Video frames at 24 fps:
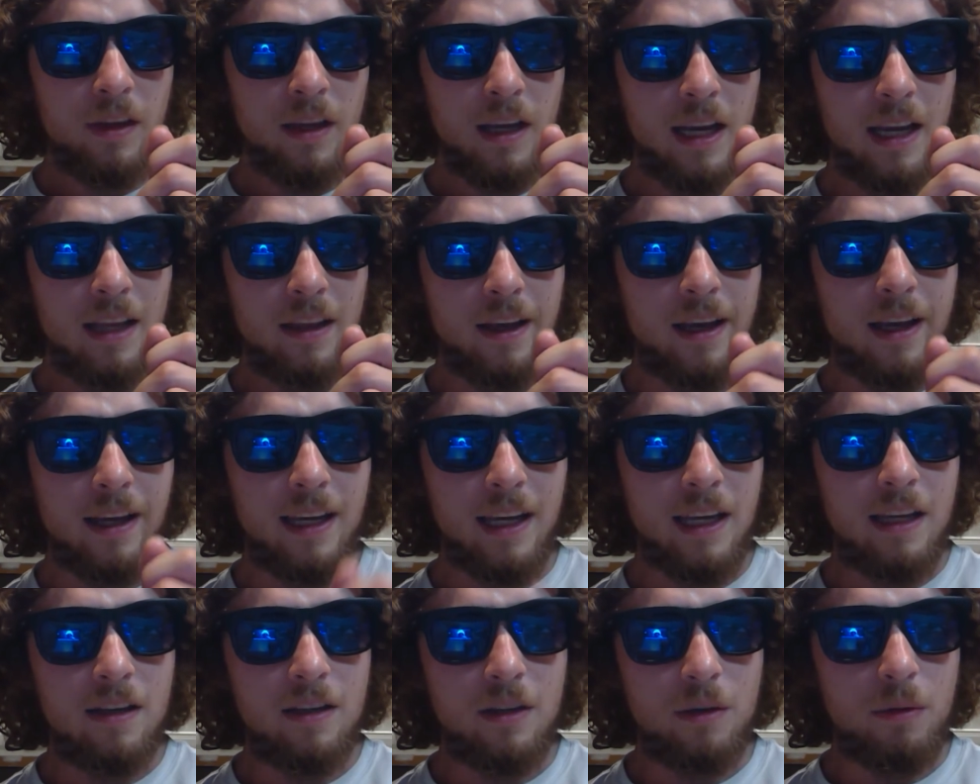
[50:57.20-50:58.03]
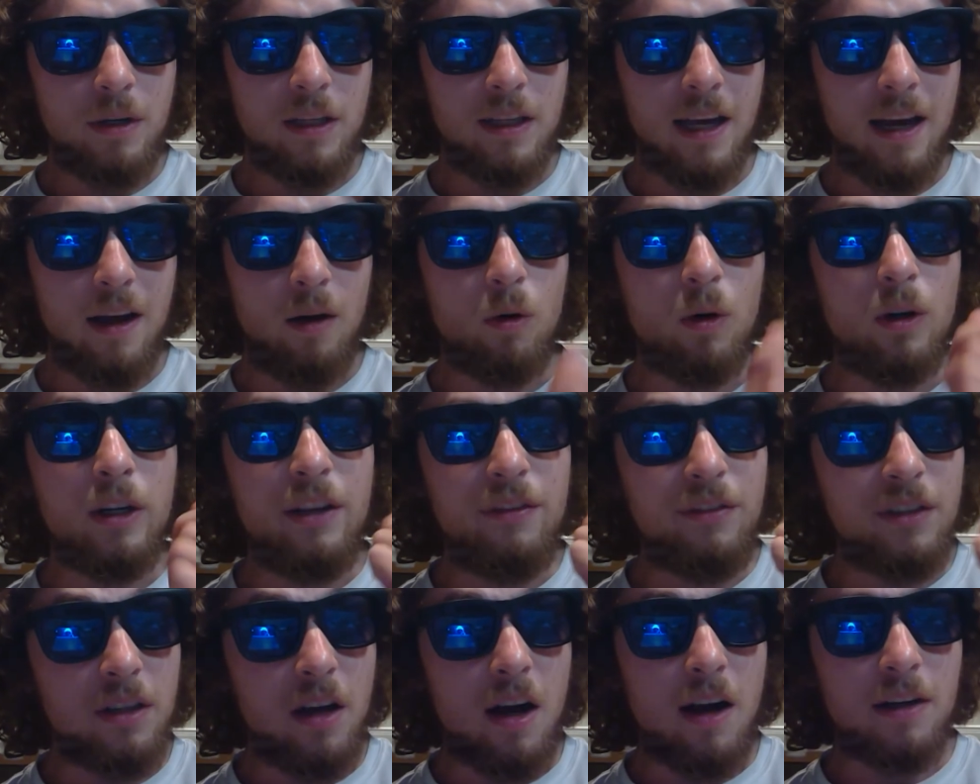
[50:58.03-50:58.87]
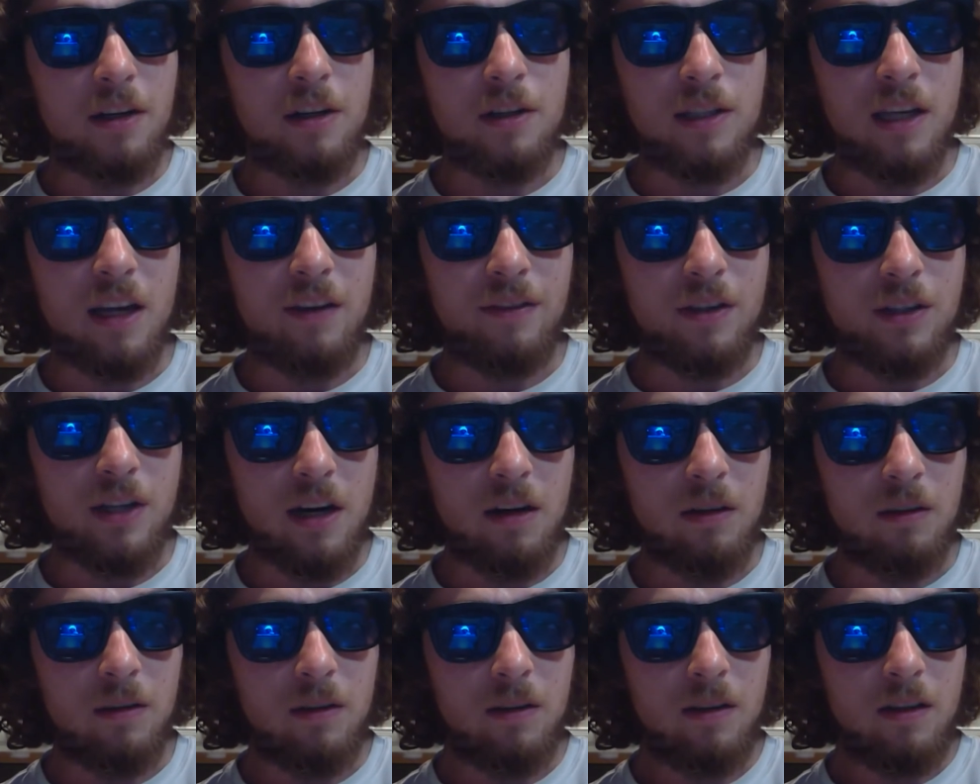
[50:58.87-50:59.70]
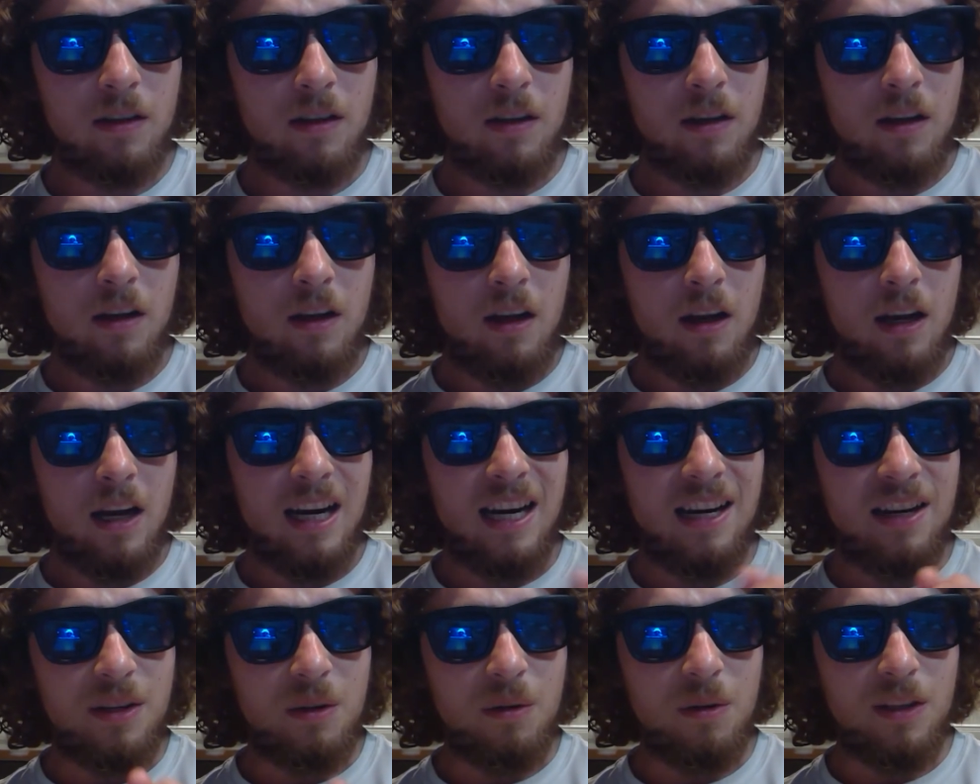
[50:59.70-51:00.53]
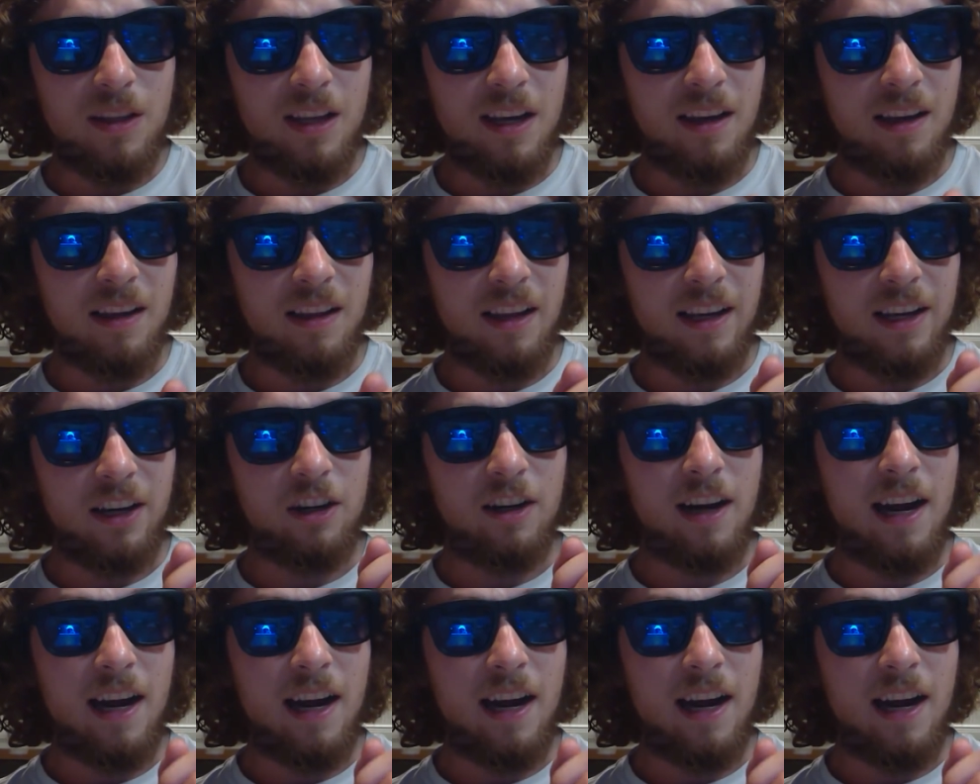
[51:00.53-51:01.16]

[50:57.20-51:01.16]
And like in doing that, or even talk to yourself in general, and in doing that, like your